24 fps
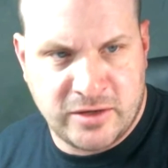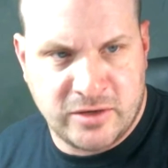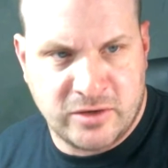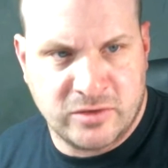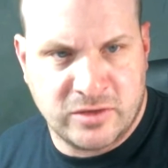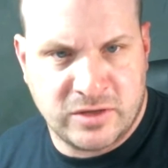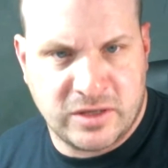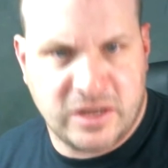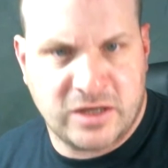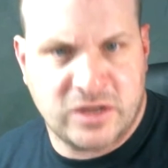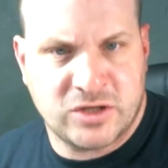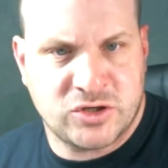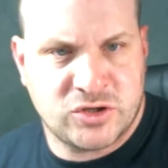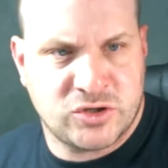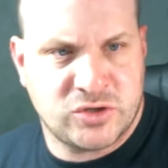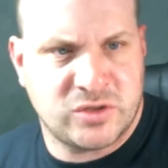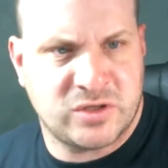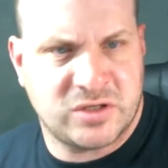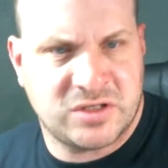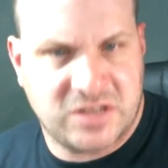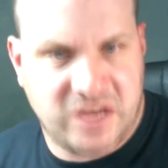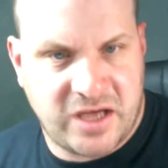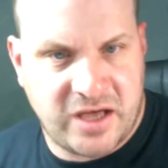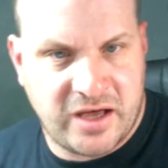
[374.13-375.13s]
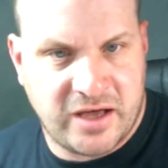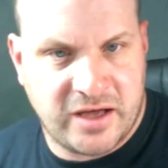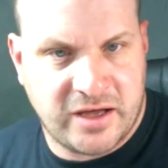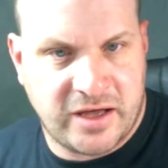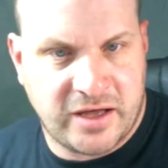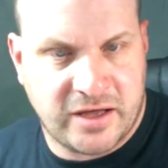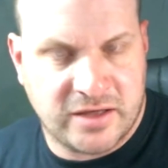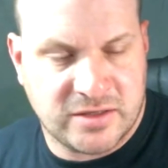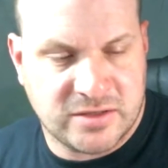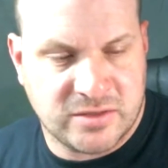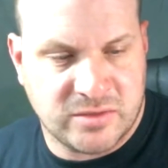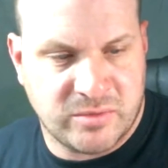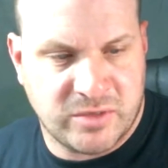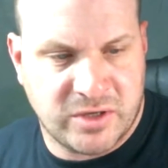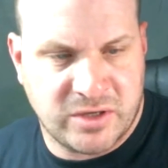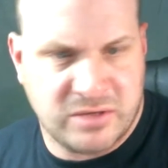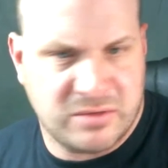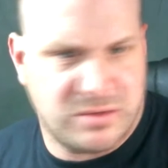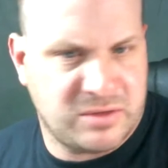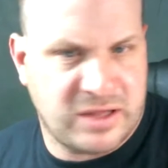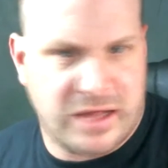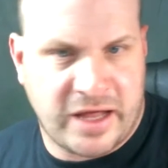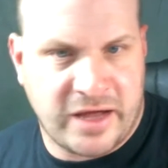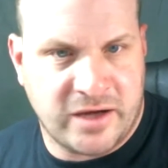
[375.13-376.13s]
They could shoot a tag at somebody,
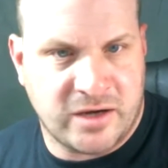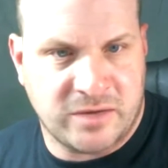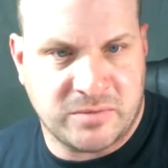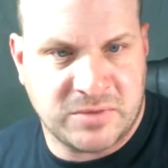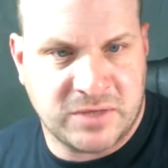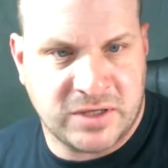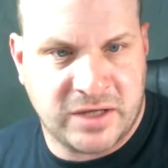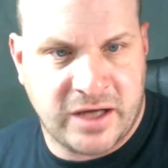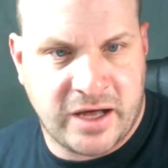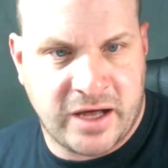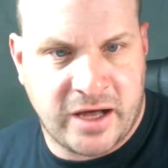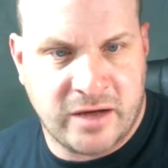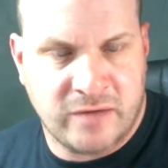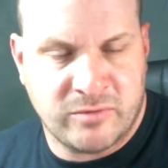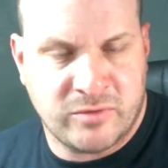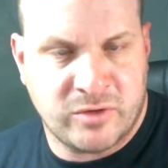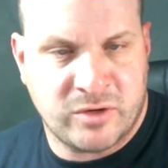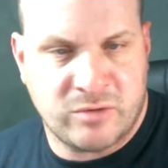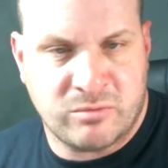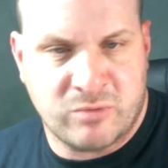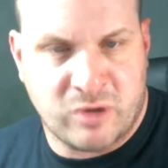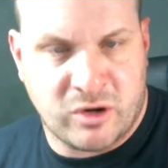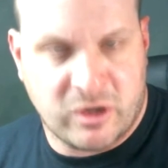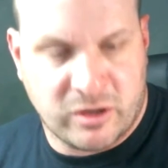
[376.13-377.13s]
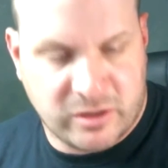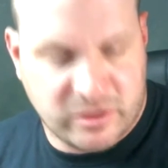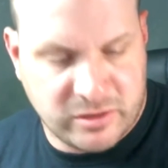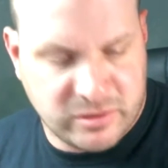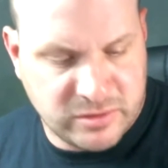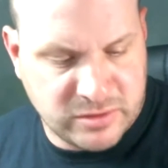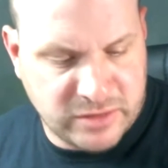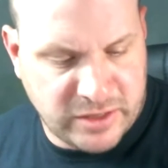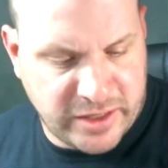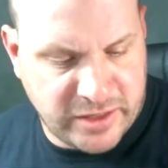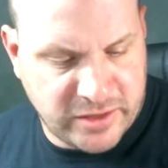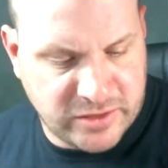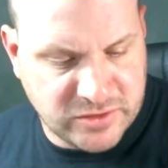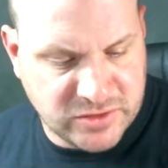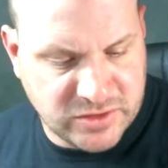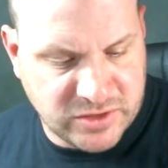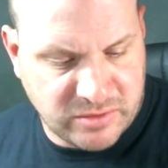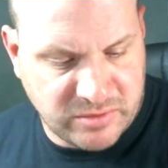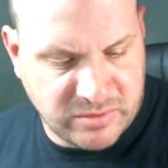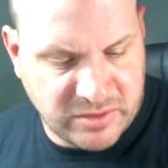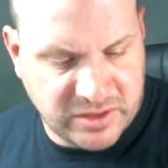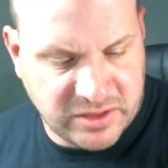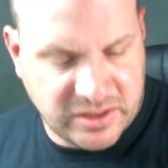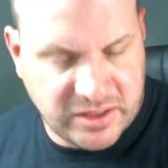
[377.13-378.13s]
light up the guy with a marker light or
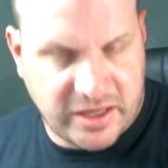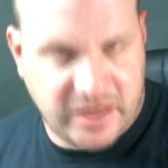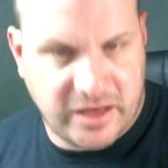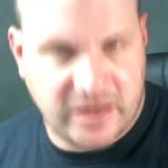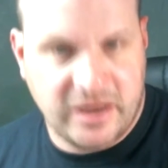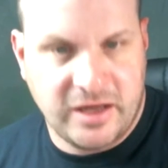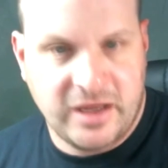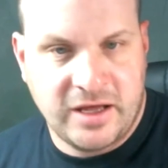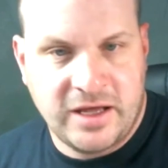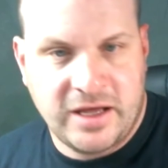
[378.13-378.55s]
something like that,